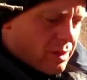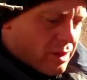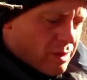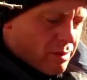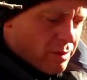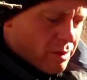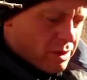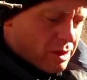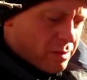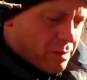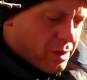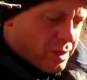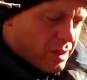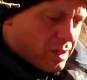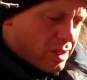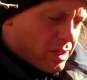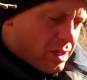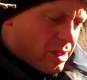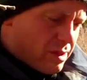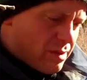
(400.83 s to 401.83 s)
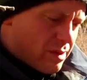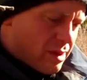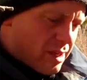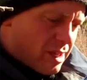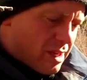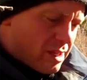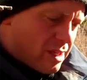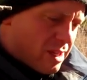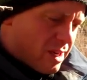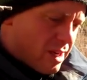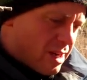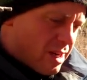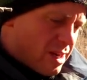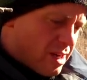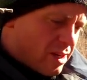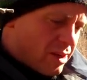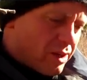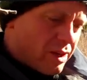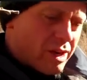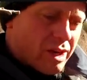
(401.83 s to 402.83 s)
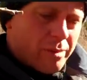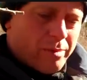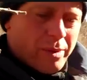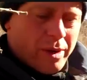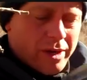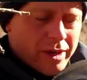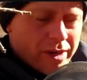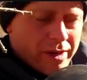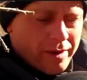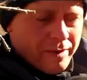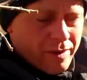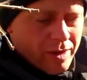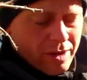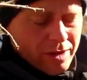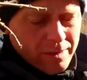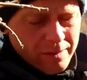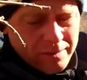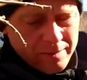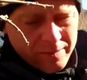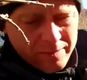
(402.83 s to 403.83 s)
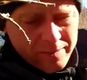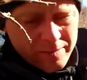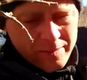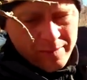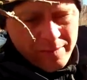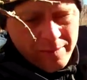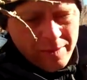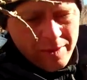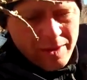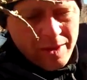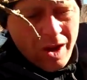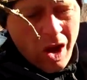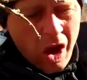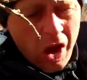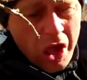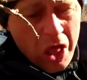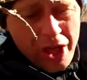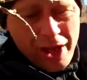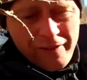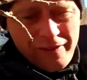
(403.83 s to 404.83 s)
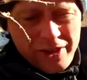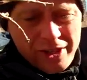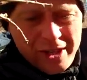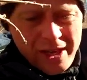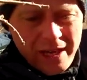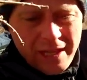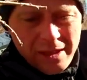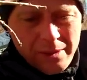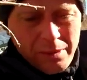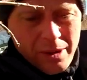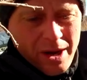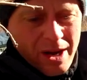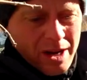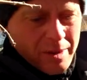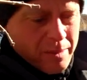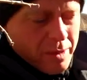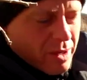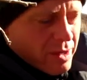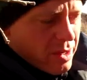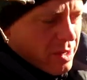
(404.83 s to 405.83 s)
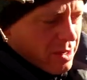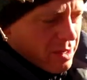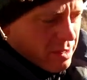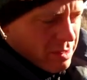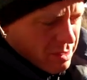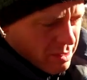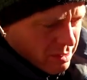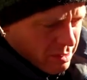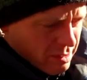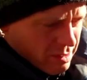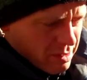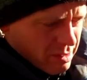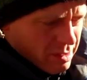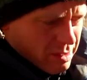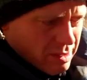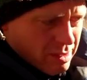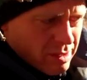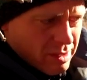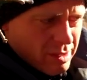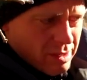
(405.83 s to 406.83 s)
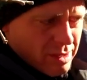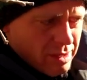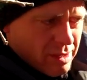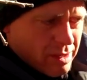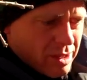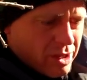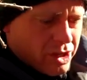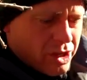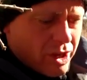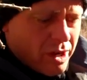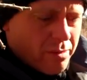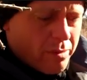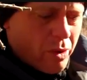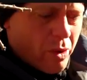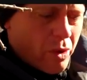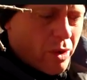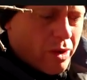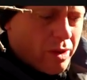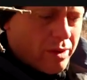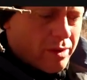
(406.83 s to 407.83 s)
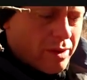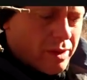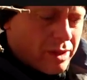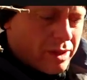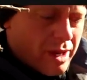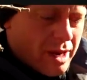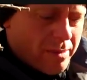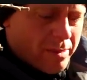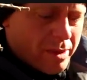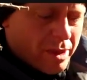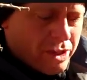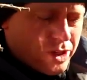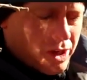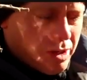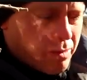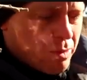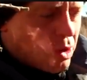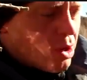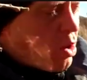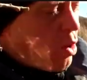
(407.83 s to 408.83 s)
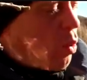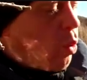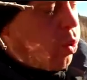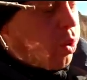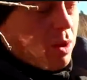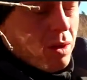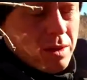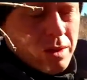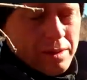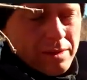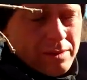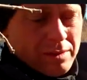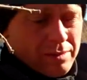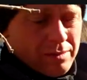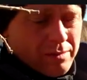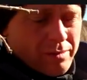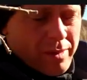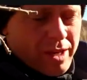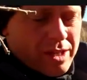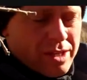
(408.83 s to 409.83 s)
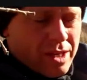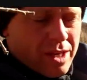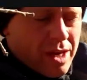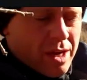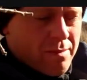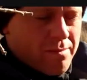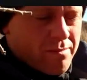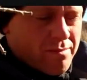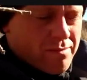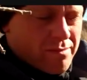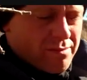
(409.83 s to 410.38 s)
That works pretty good too. I guess I got another cup I didn't even know. If you take the bottom of the jet boil and the top of the jet boil, makes a cup.